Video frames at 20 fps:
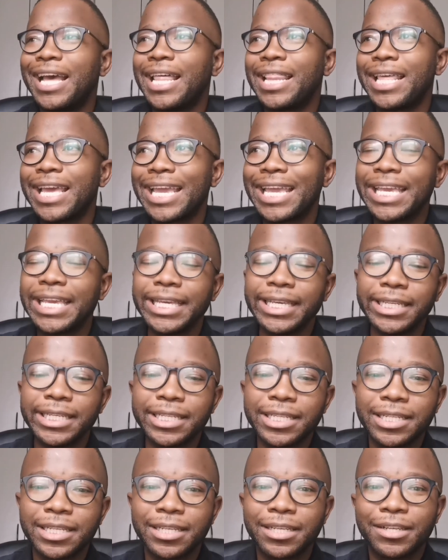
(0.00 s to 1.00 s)
the
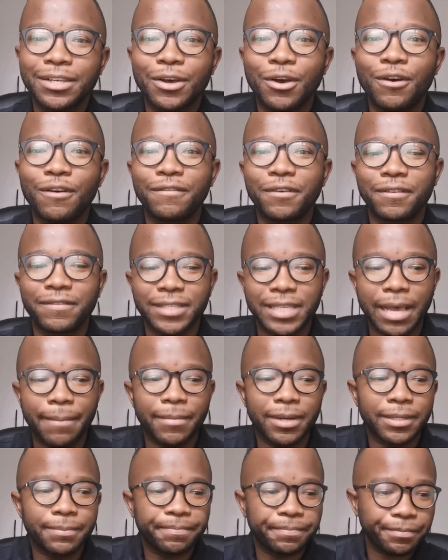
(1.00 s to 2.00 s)
heat of
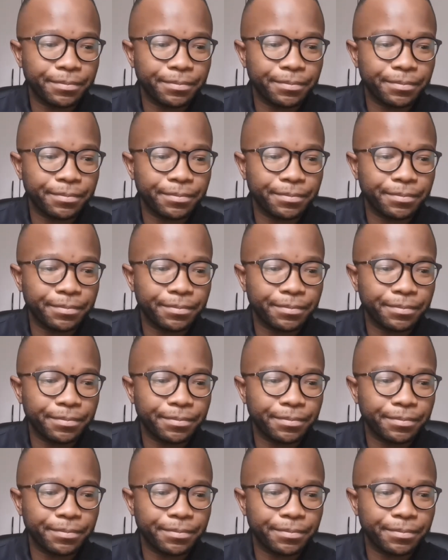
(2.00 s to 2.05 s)
summer.